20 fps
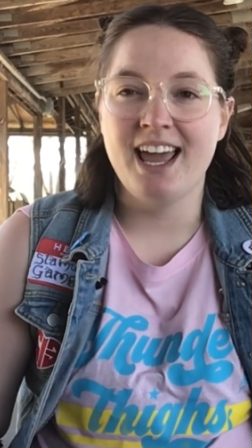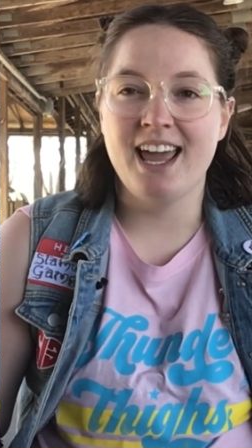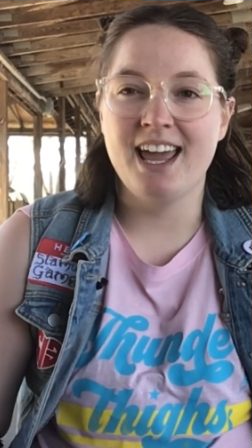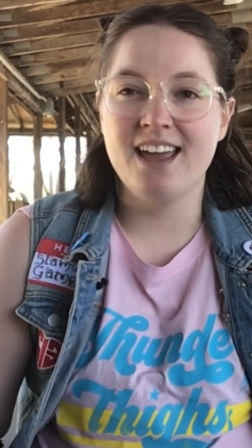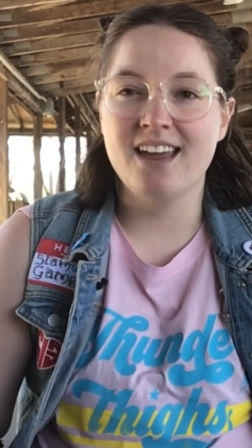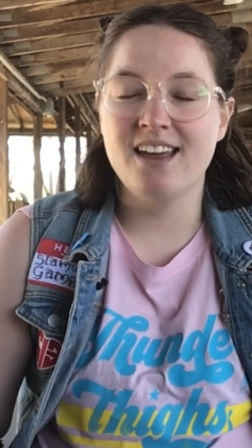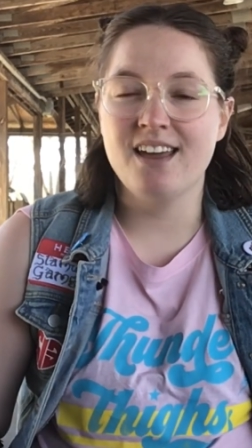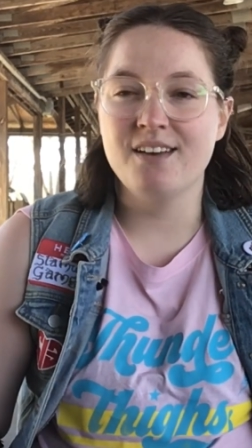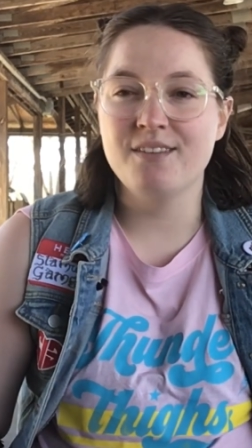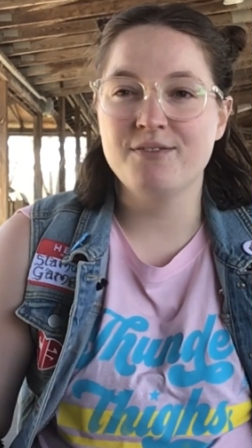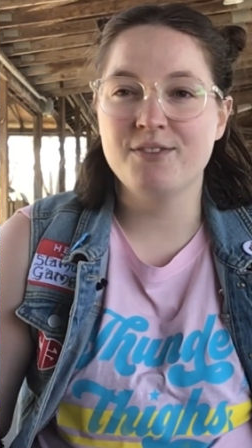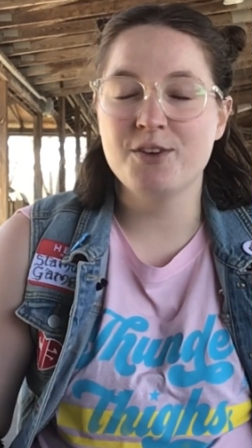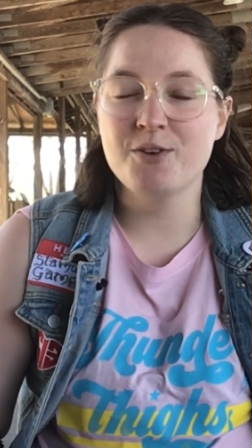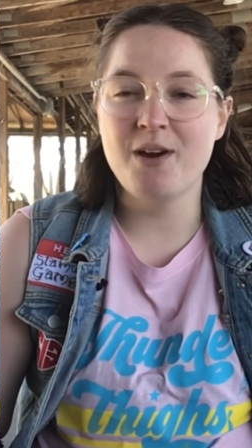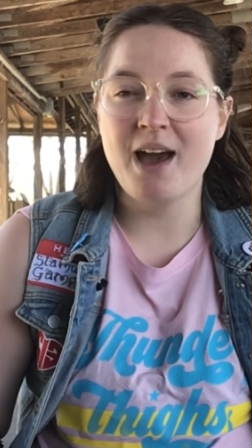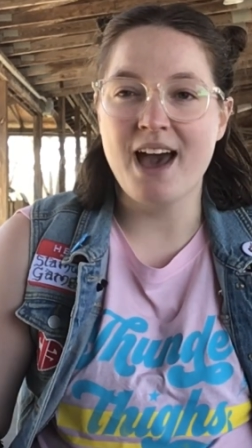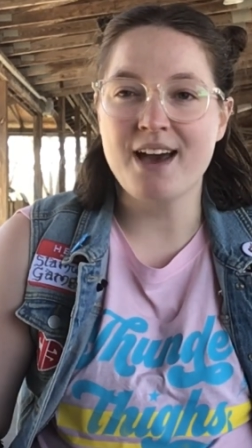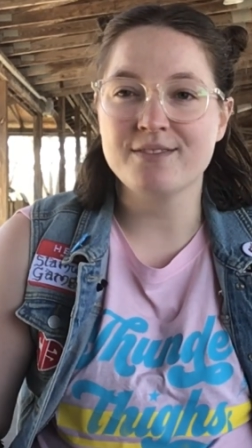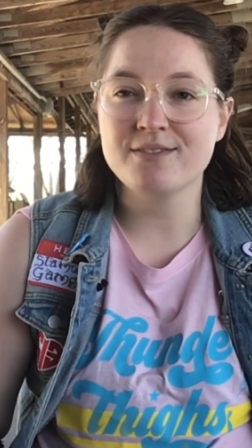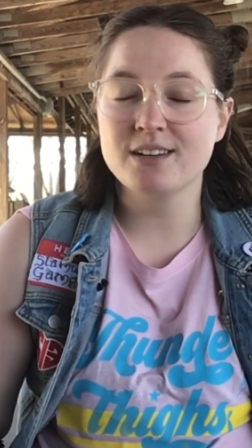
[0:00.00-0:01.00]
If
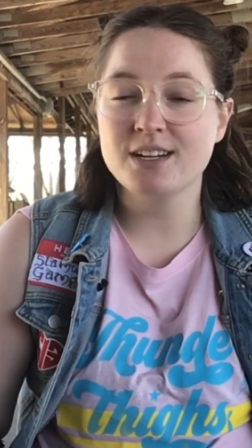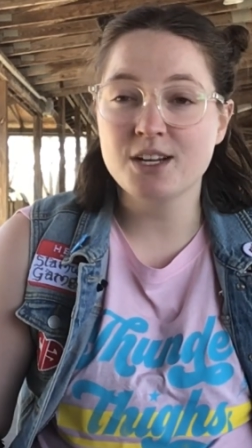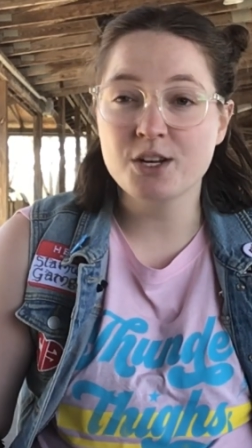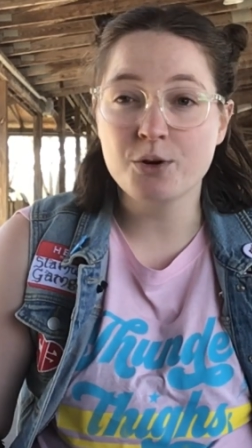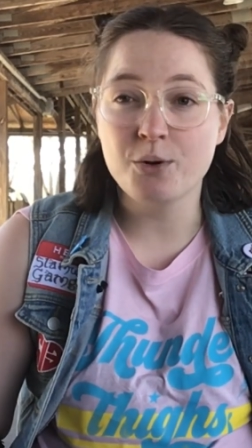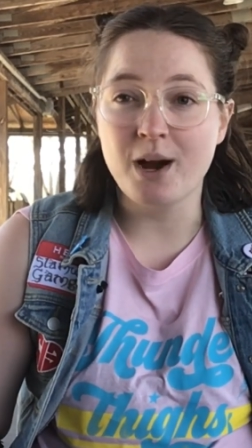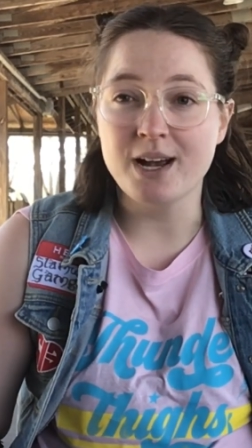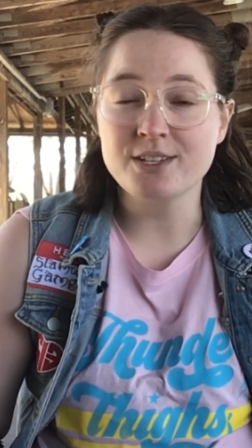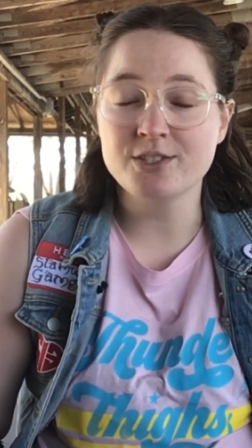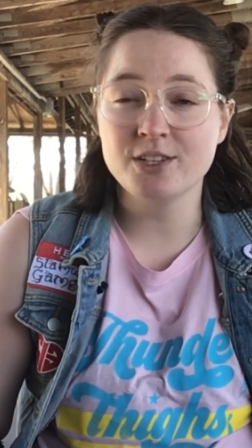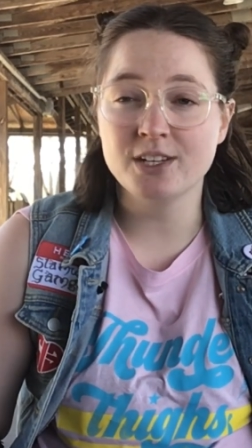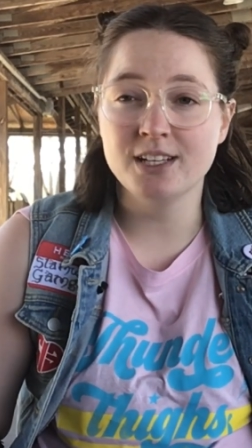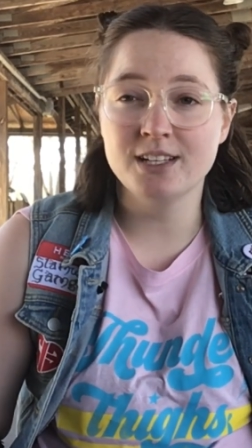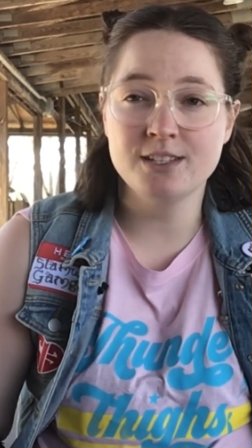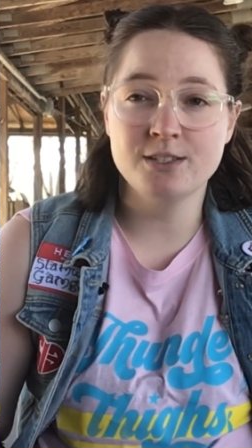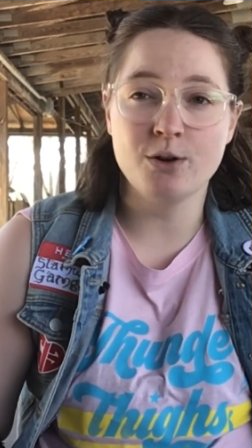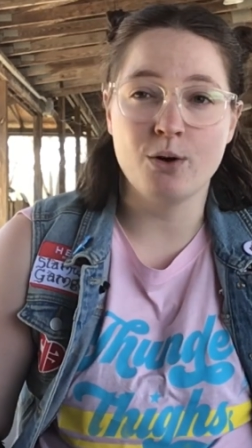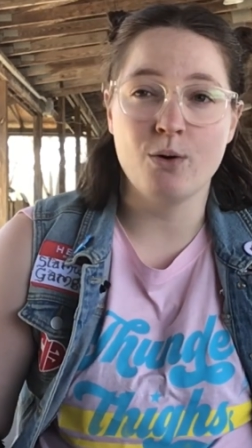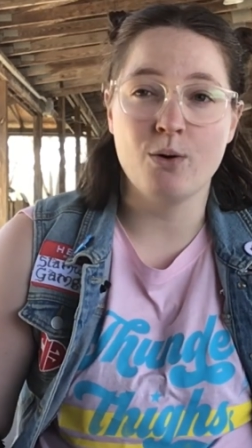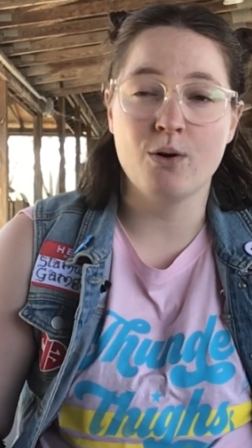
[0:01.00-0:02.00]
you have any
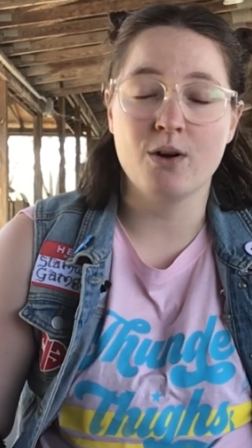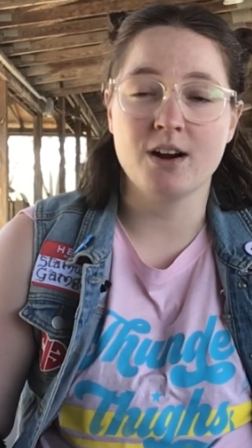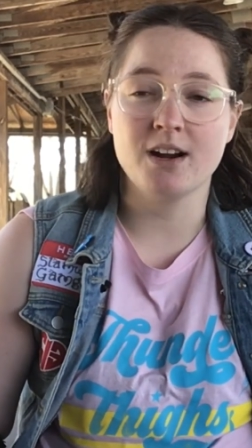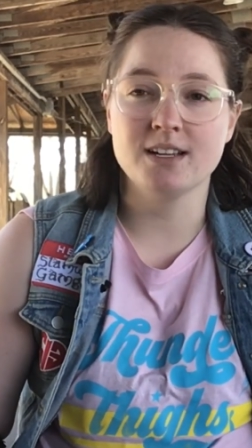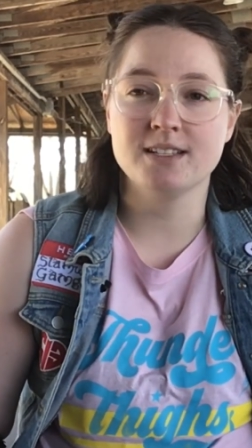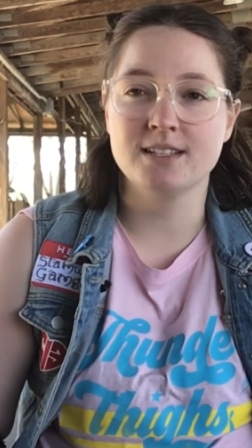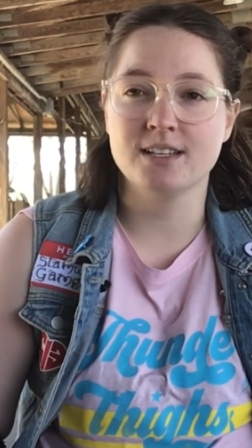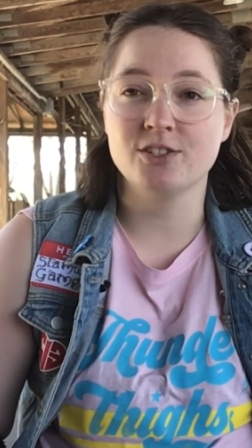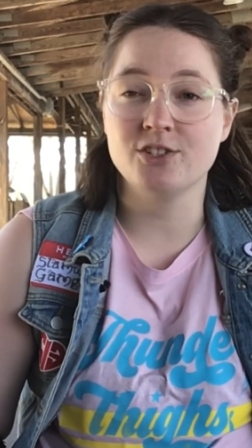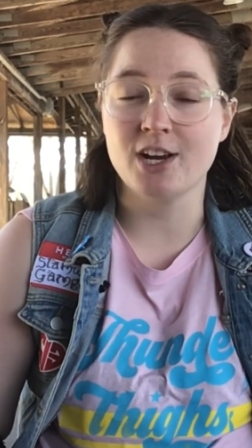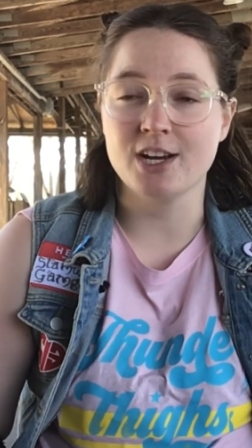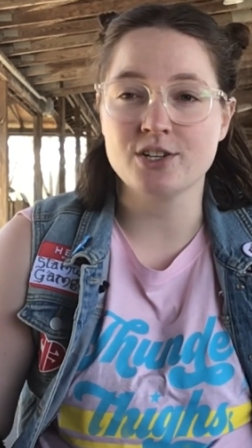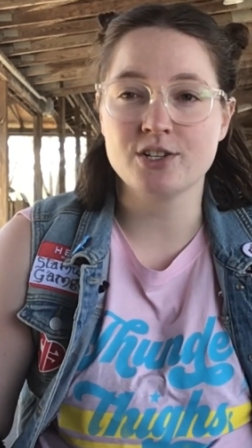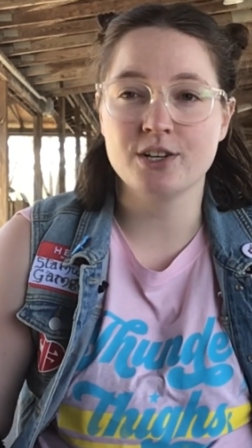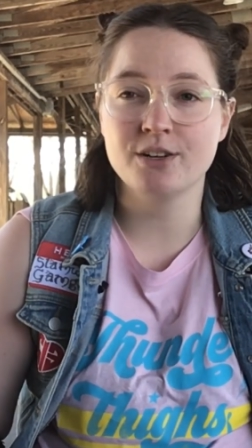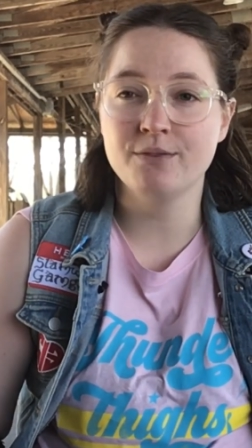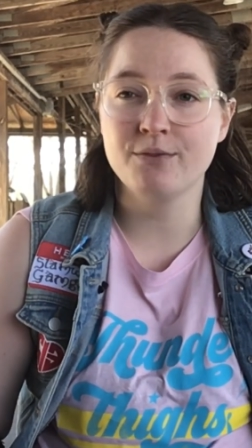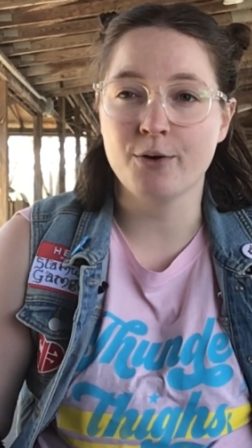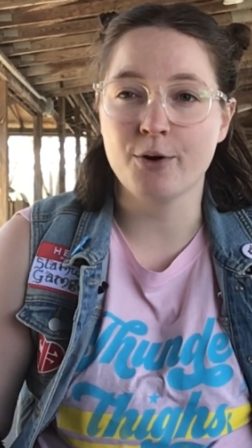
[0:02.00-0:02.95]
questions or a suggestion